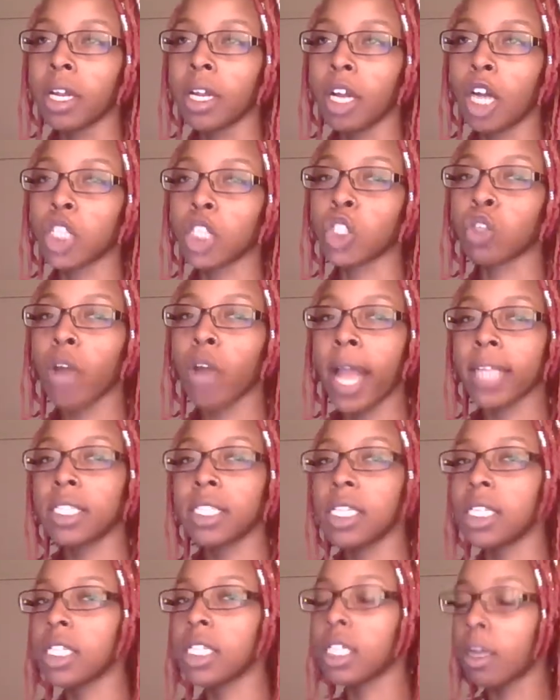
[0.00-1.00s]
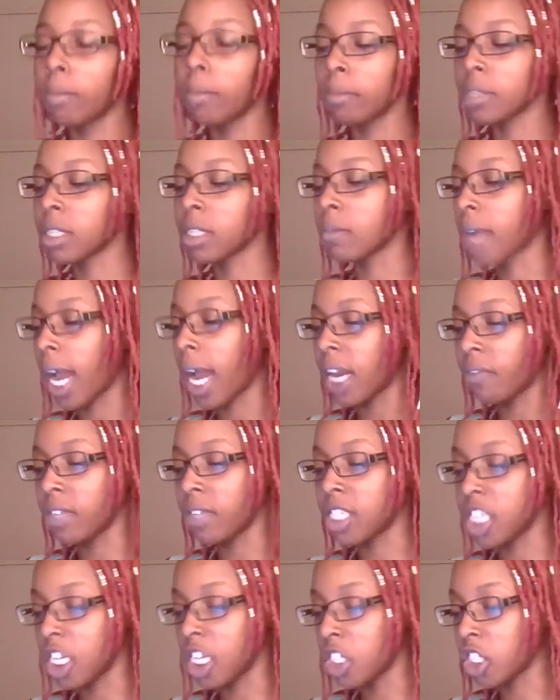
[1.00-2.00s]
attracted some kind of
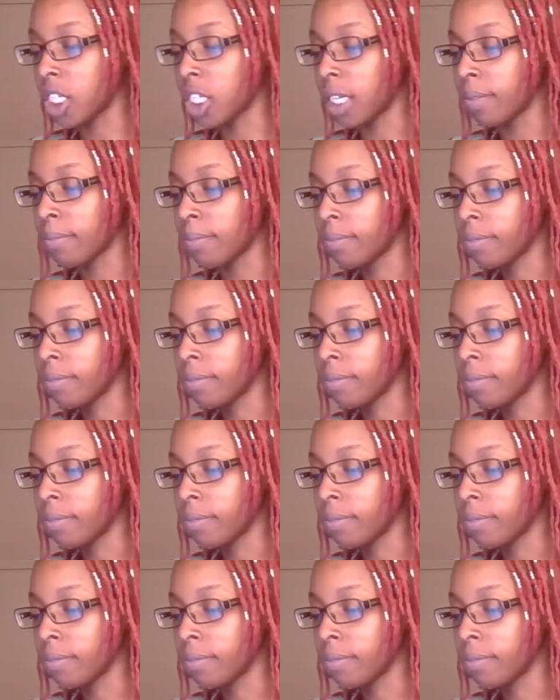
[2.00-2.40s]
attention,